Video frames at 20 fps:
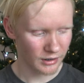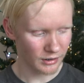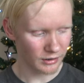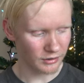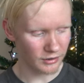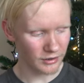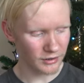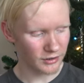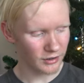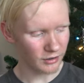The
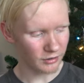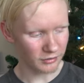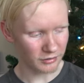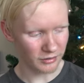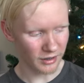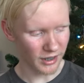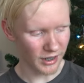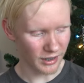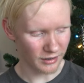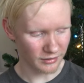details
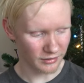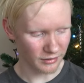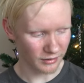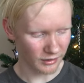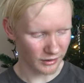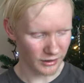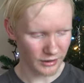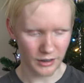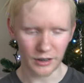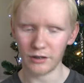are
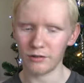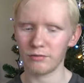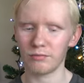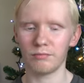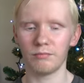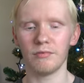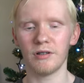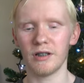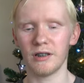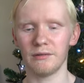excellent. It's
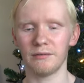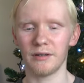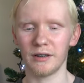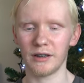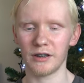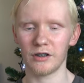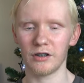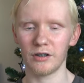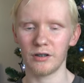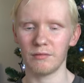really,
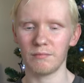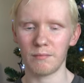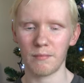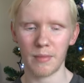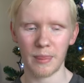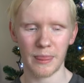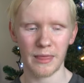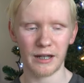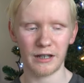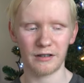really good.
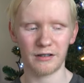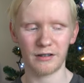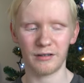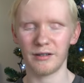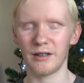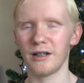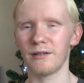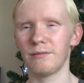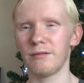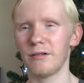And so
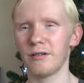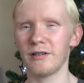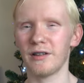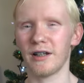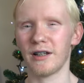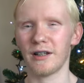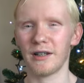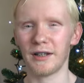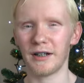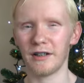therefore
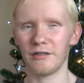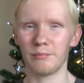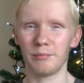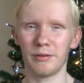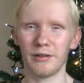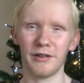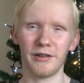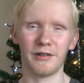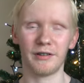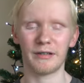that ninth
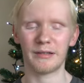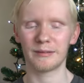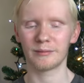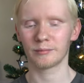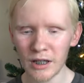position.